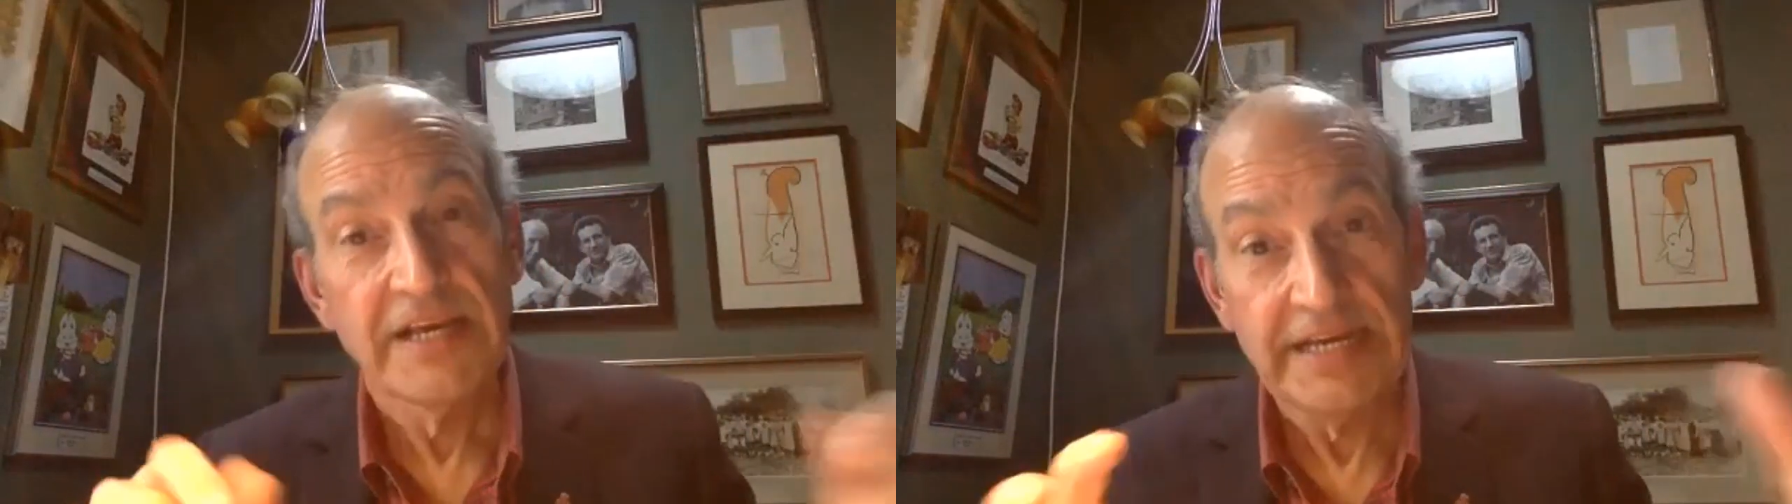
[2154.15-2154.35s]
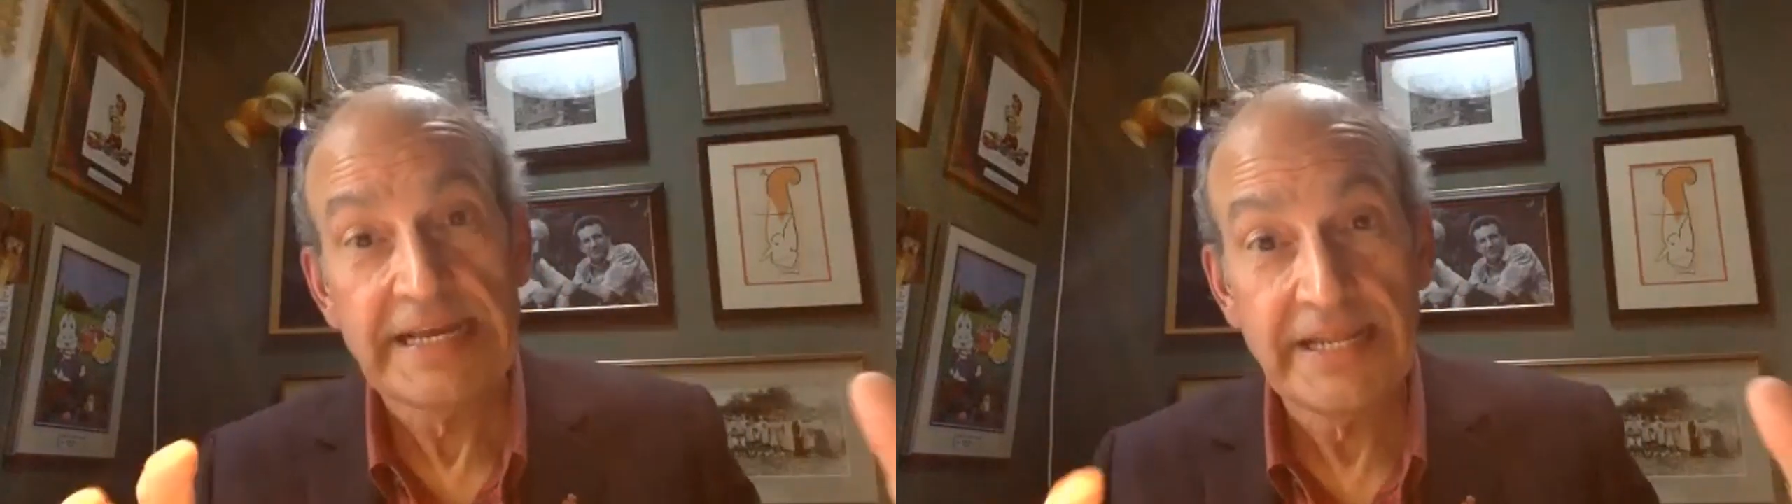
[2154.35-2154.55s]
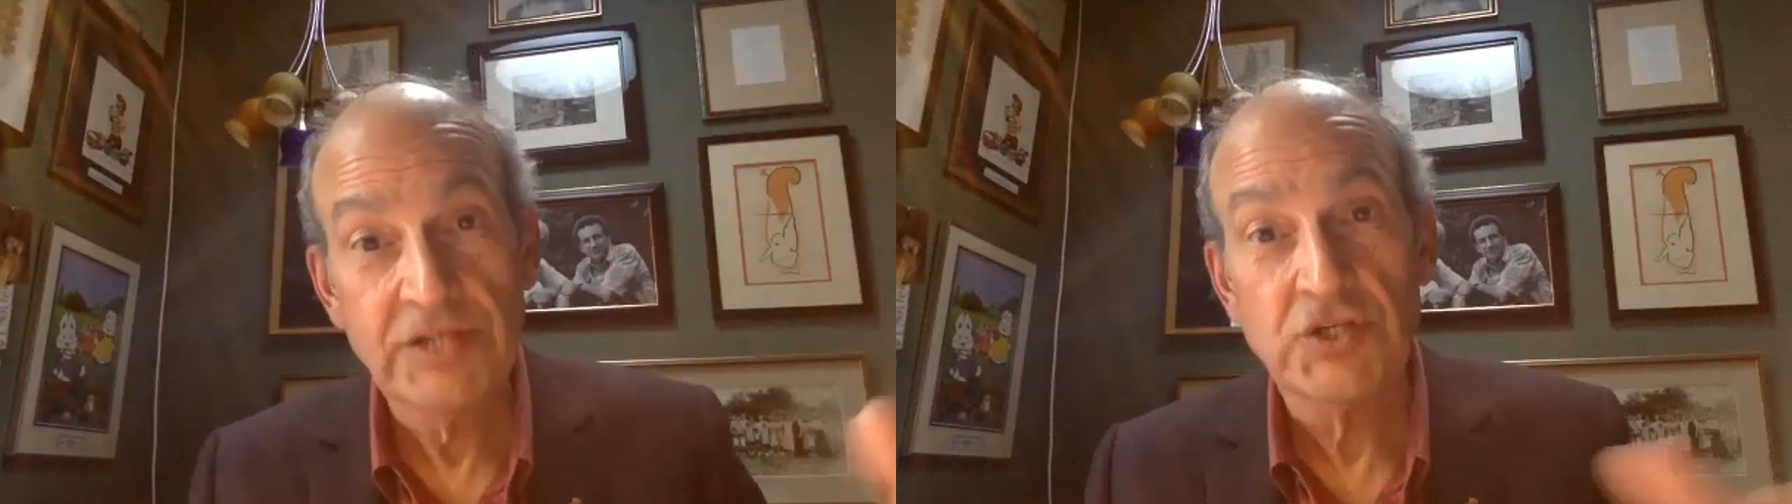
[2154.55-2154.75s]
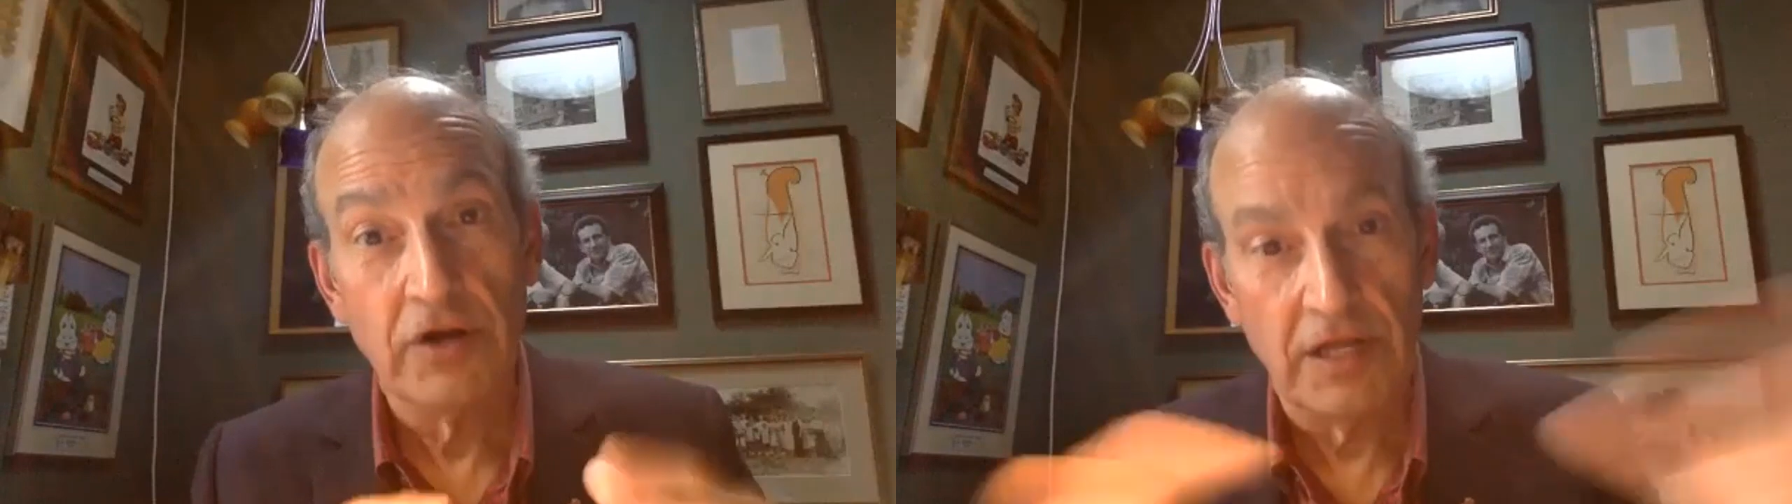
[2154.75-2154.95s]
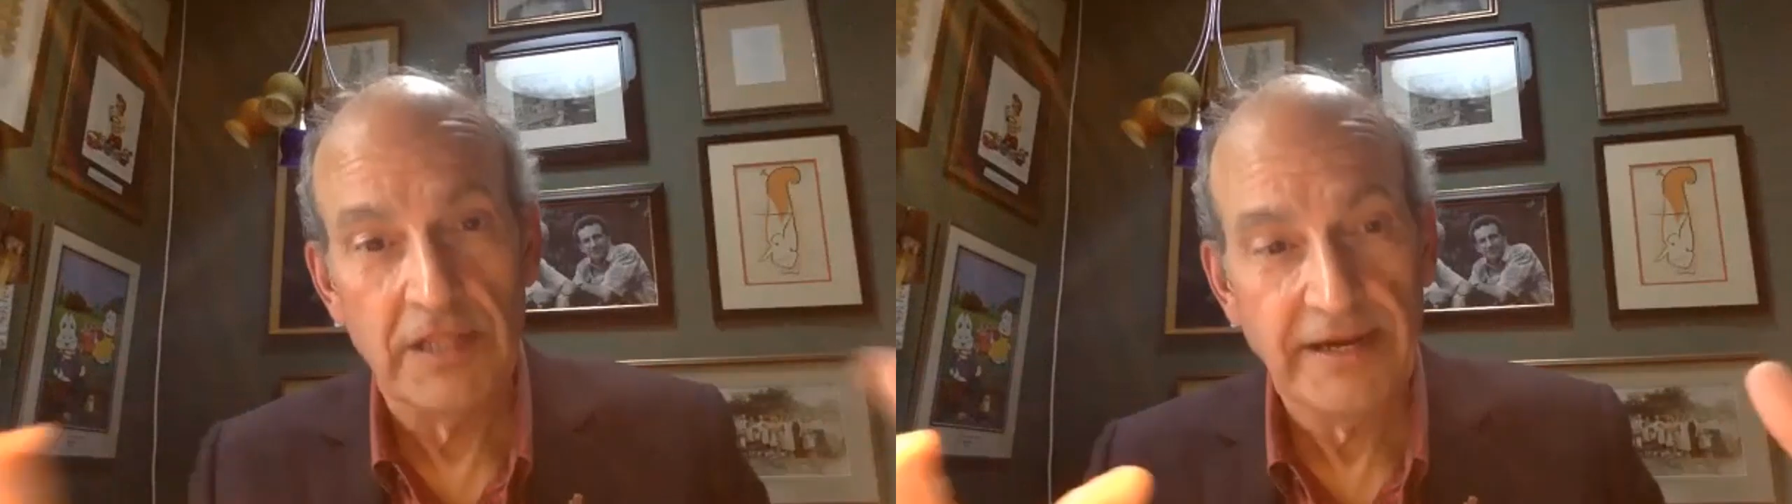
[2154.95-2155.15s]
Canadians are
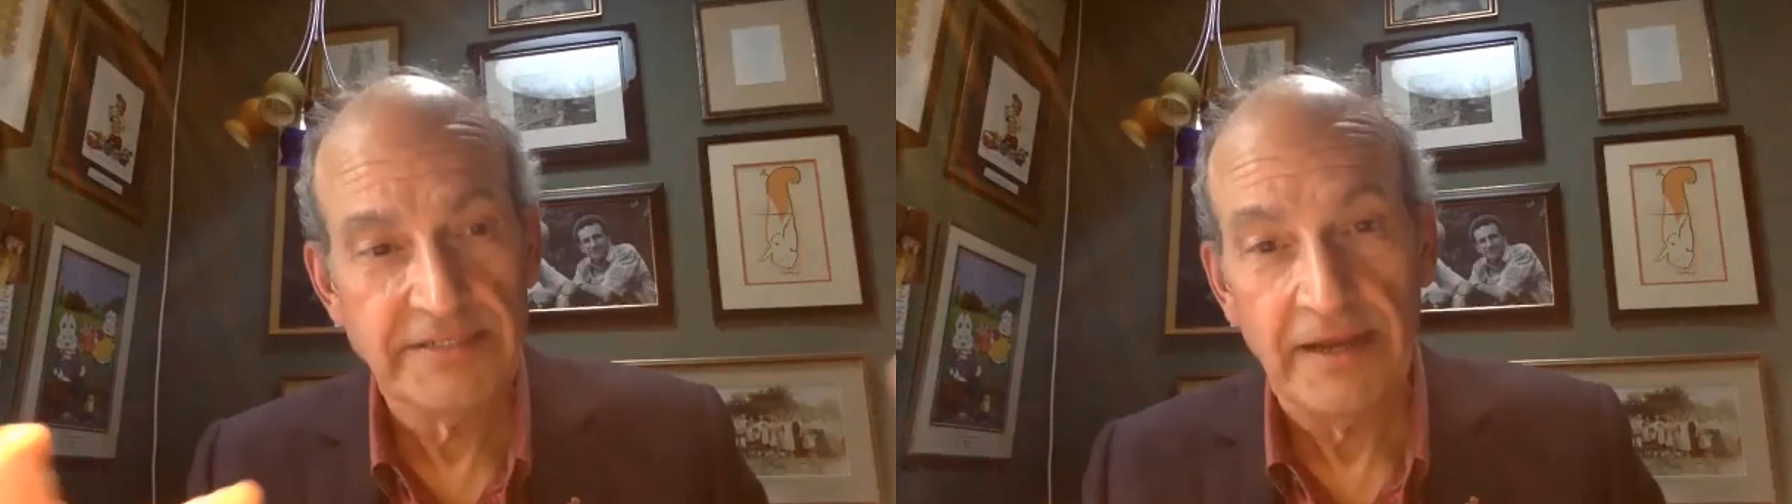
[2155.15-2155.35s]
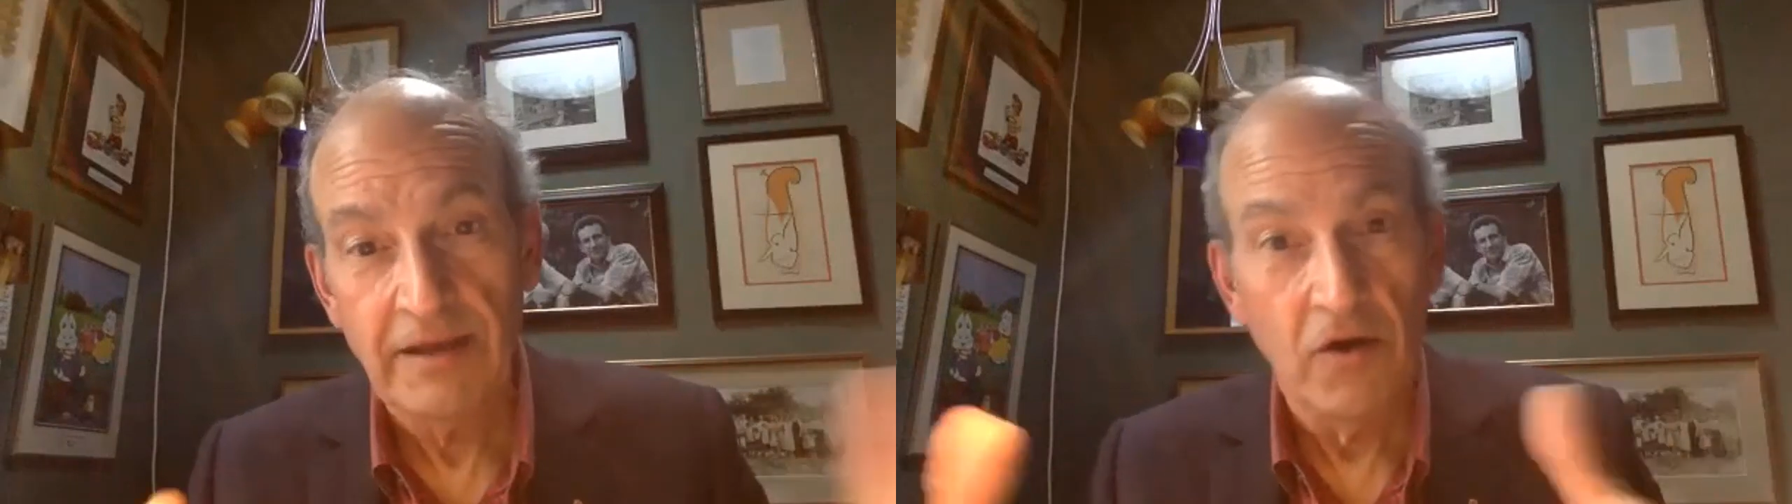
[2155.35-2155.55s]
collecting